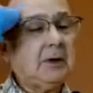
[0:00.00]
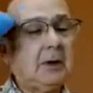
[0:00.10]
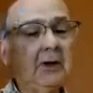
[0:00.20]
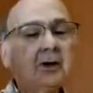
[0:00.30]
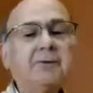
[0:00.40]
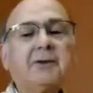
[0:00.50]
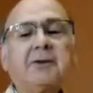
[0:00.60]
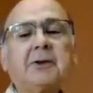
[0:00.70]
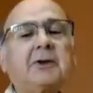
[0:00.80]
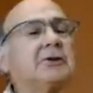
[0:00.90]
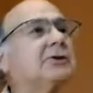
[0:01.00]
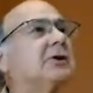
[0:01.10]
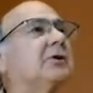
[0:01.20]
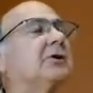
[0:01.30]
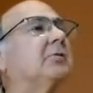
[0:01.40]
all of the things
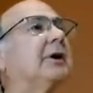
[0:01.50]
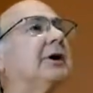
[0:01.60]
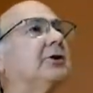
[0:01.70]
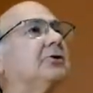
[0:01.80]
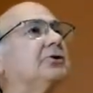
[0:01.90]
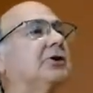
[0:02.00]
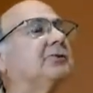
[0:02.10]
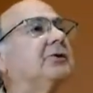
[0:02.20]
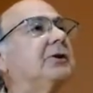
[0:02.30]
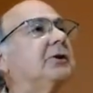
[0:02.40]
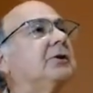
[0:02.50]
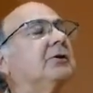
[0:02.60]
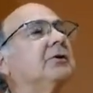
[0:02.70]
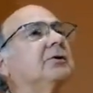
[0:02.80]
that the miners lived in